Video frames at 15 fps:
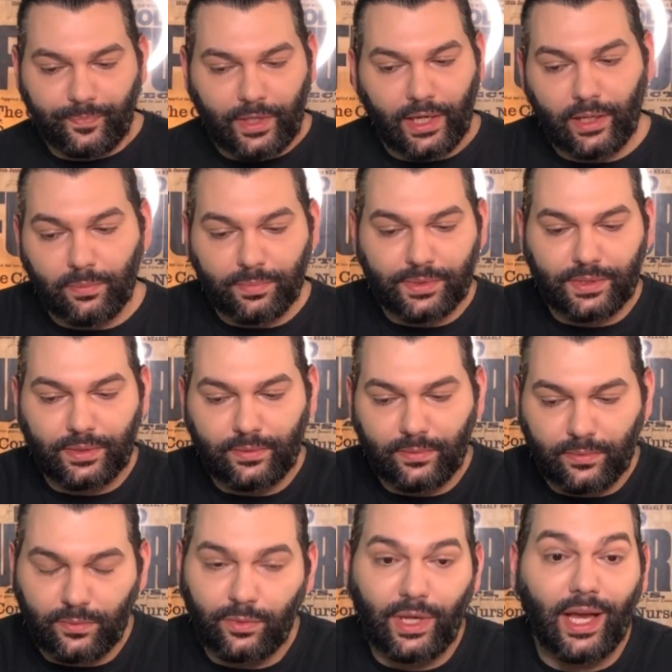helps
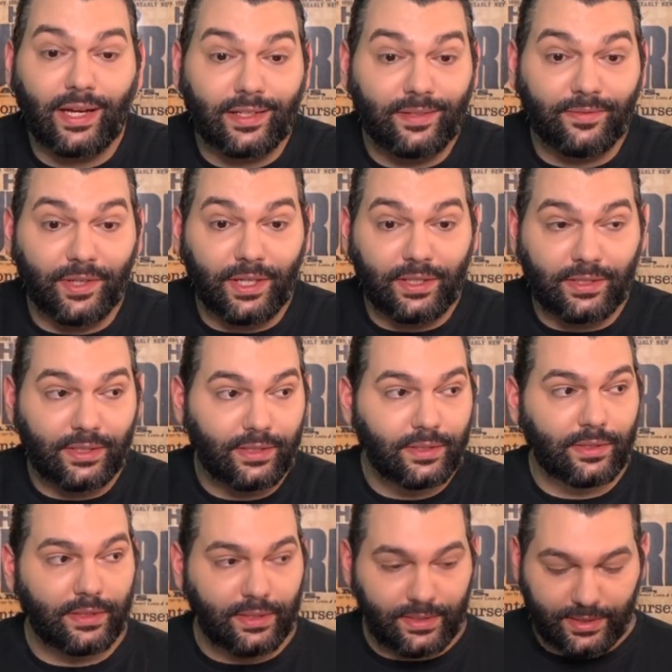reactivate
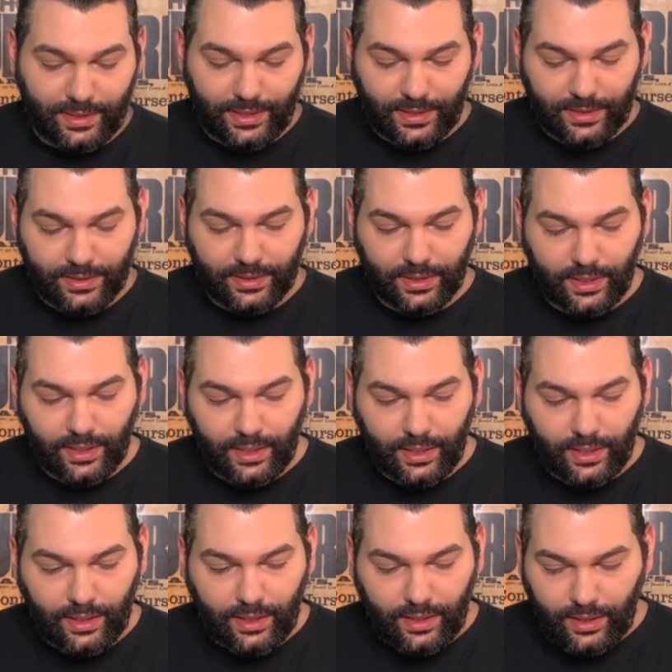the seeds
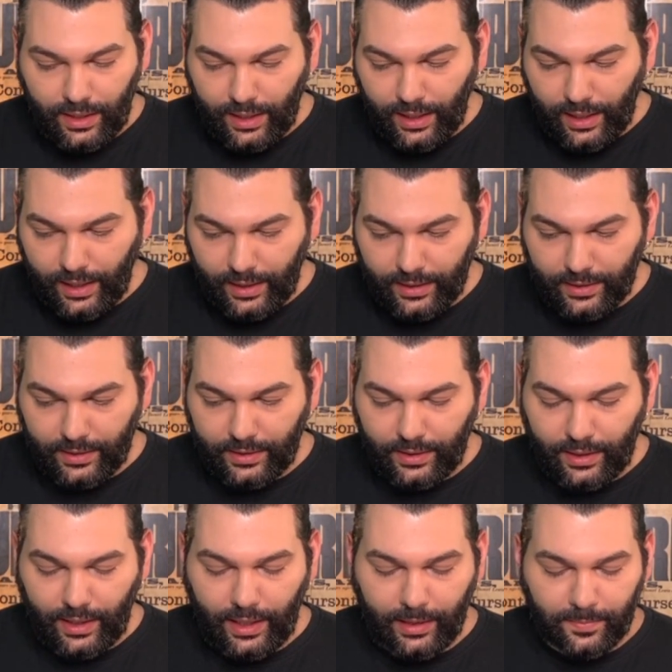and
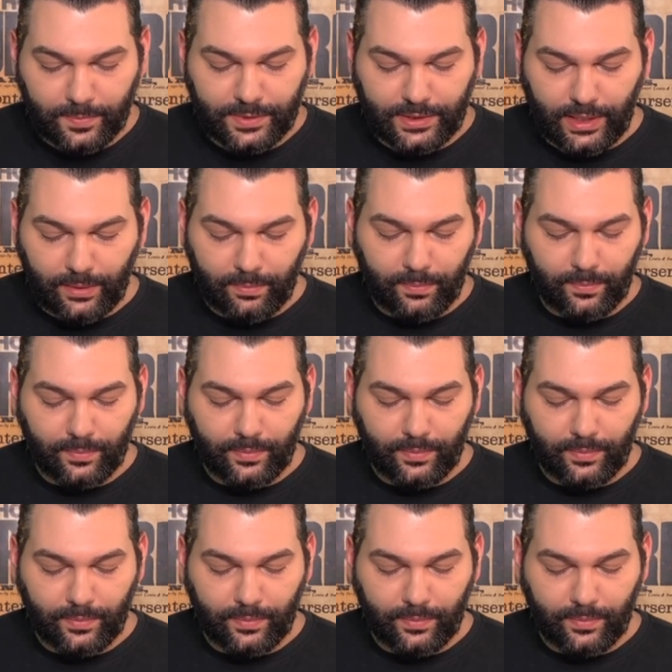helps them,